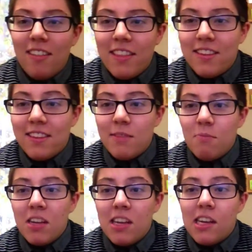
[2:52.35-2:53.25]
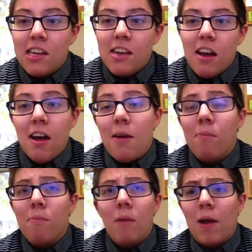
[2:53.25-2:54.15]
This is me.
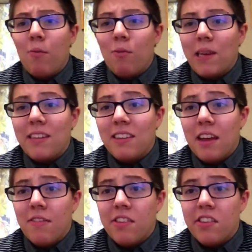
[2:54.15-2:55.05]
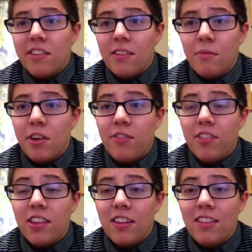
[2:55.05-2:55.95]
My staff is awesome and
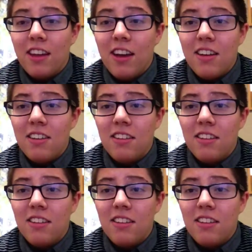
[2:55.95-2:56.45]
everything like that.